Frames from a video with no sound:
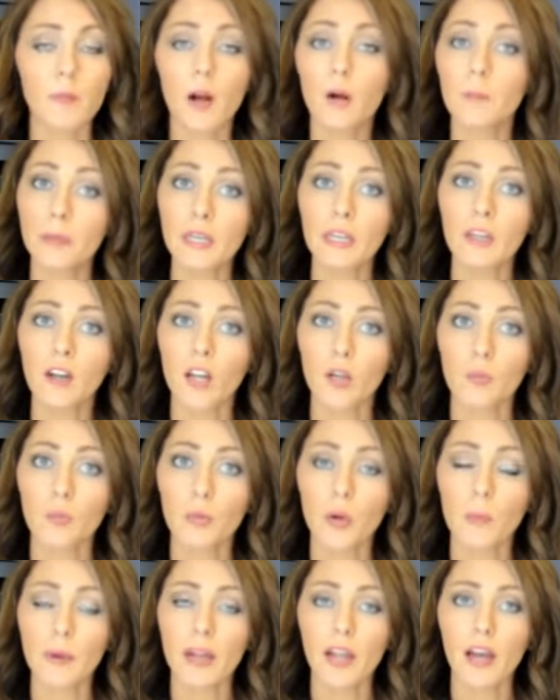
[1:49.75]
being on a
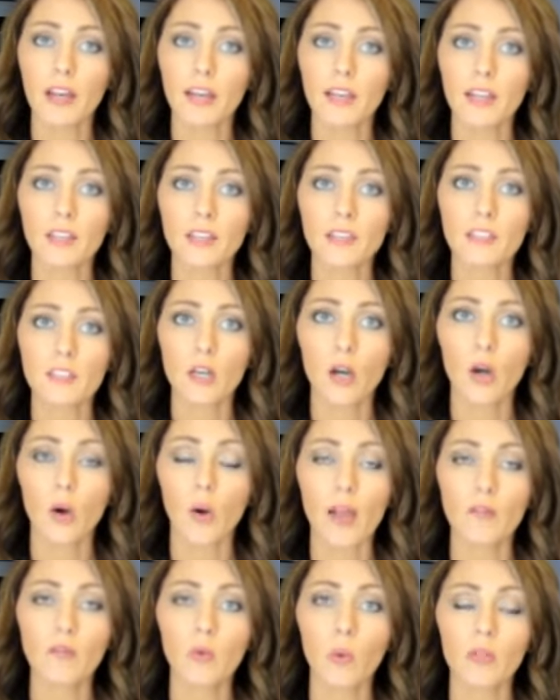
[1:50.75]
probiotic. So
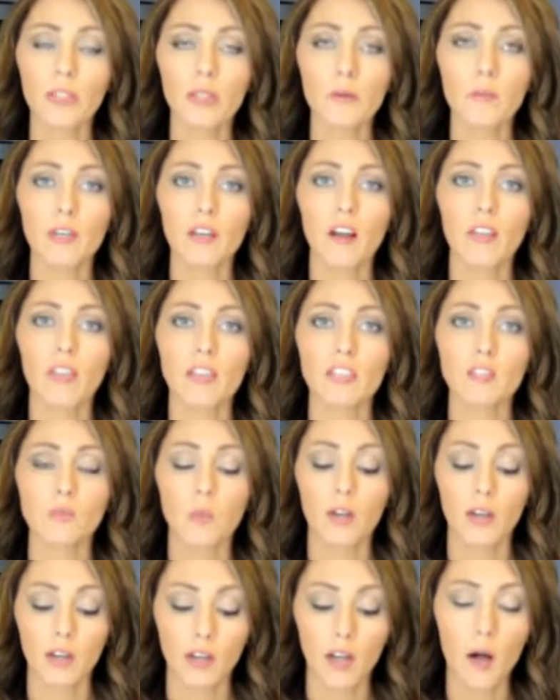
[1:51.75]
I've only been on this
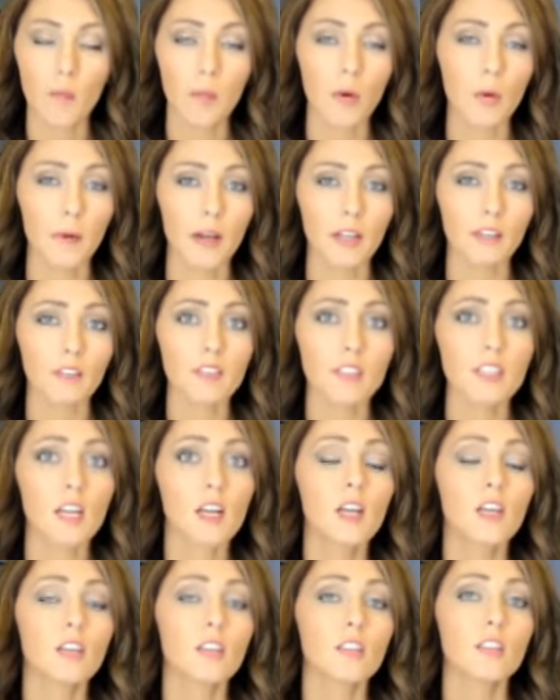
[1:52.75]
one a couple months,
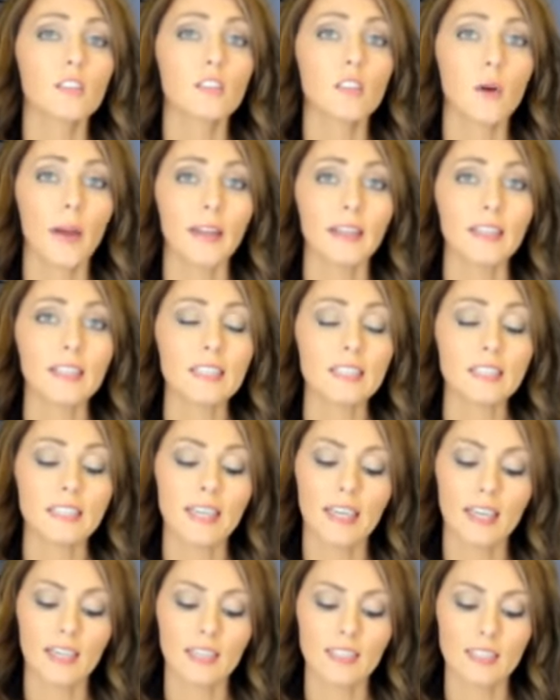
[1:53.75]
so I
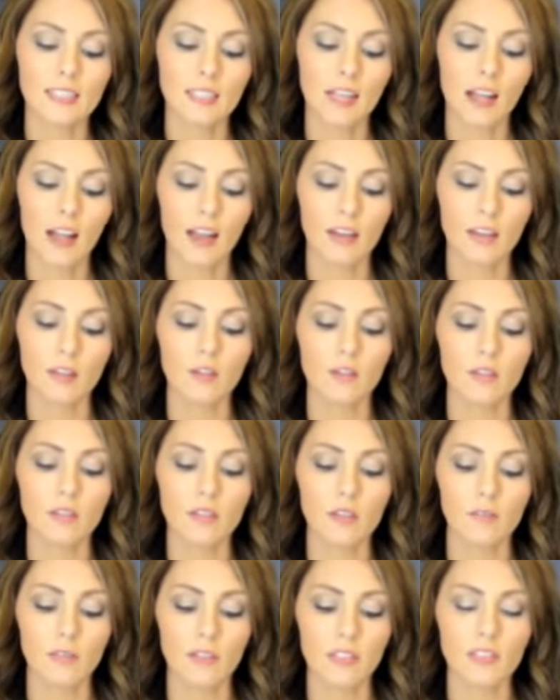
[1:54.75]
can't say I noticed
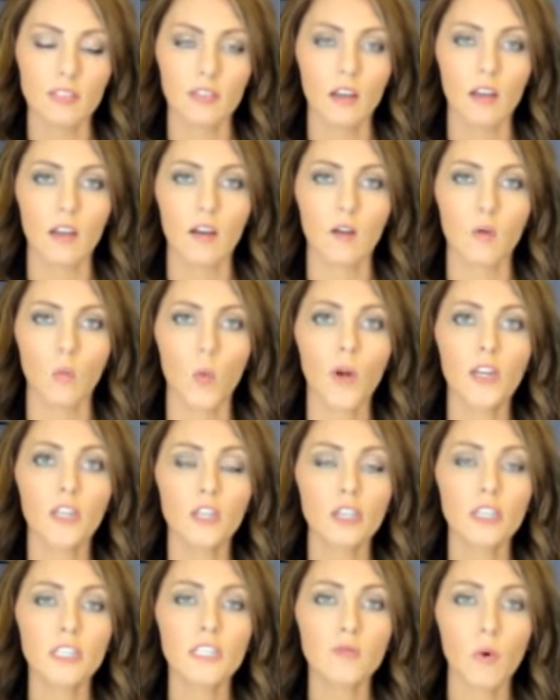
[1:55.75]
if it's done
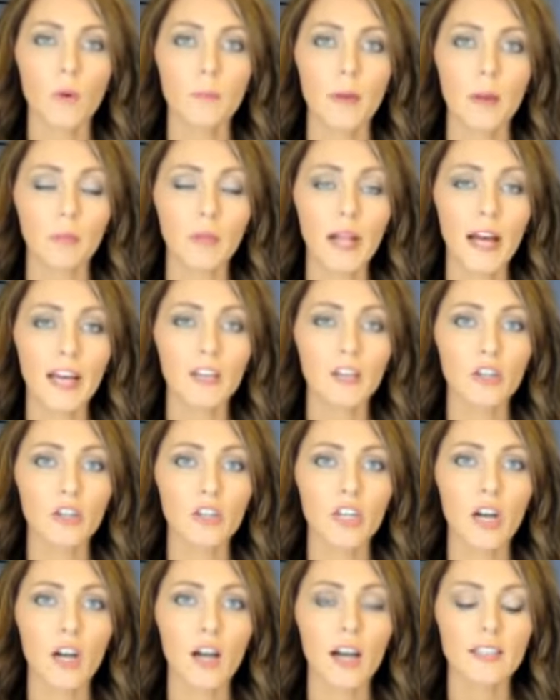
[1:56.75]
wonders for my bladder or
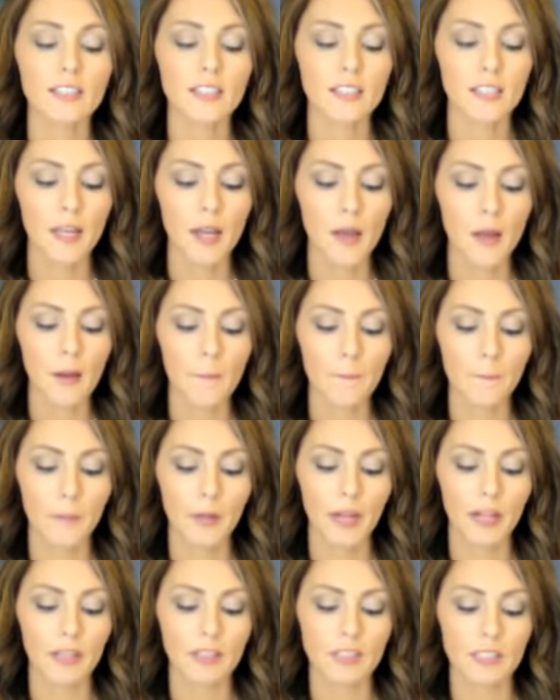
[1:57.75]
not,
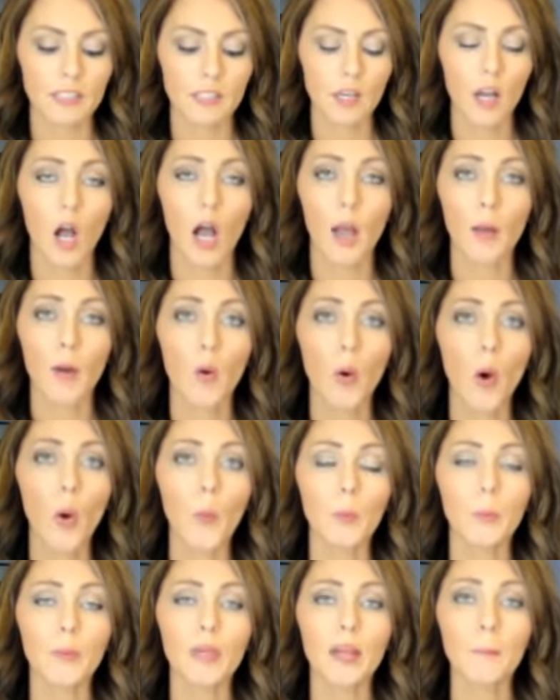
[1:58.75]
but I'm
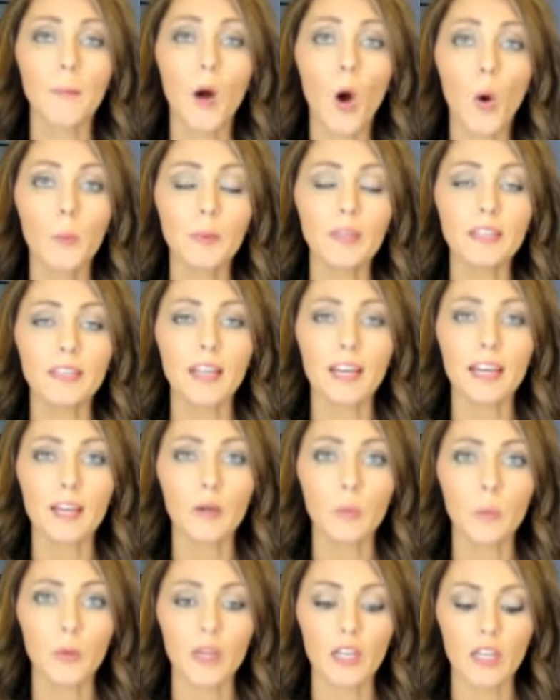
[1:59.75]
hoping that
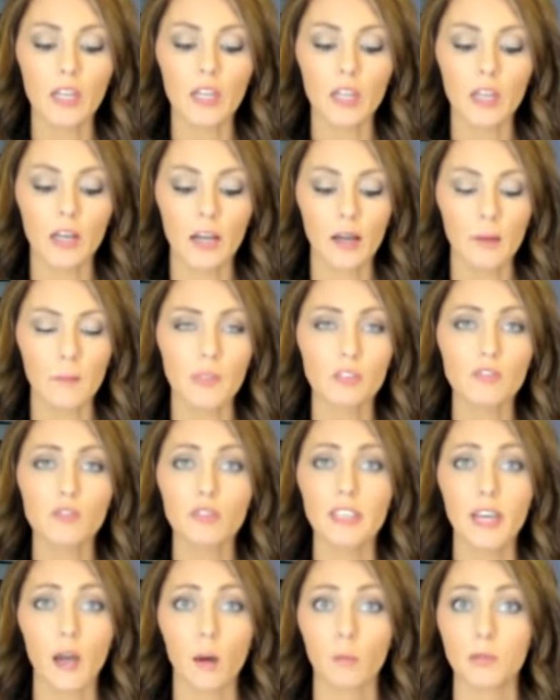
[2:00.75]
it will. It's
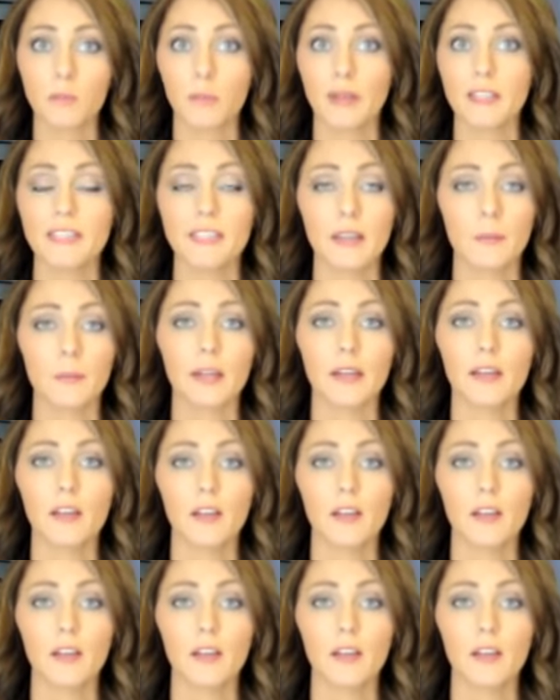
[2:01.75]
really helped my stomach